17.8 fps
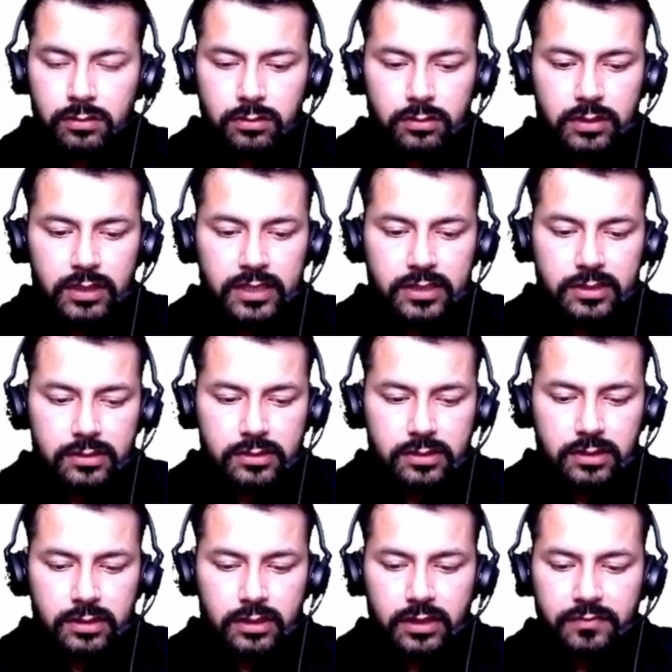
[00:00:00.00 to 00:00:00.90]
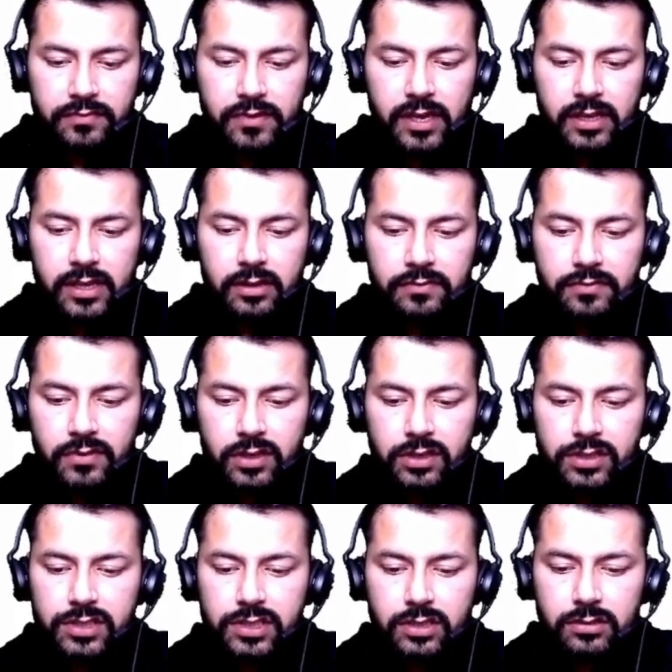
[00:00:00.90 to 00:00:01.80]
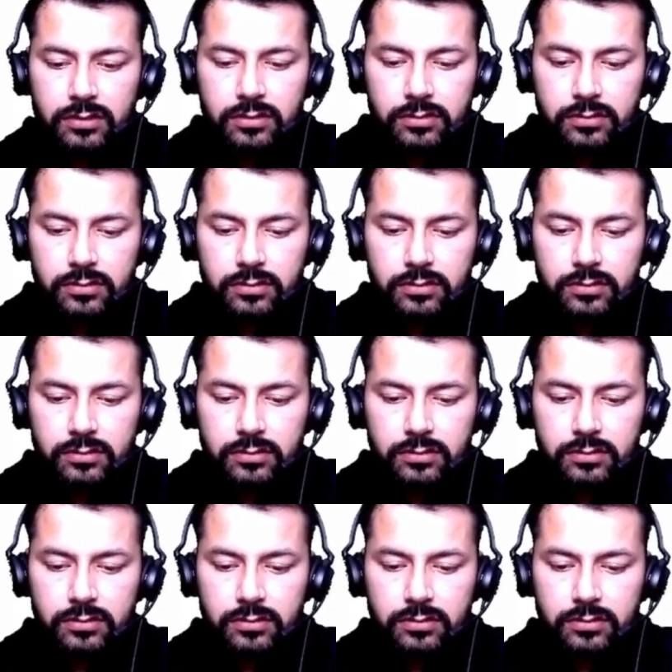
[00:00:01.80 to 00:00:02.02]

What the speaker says: let's define the function.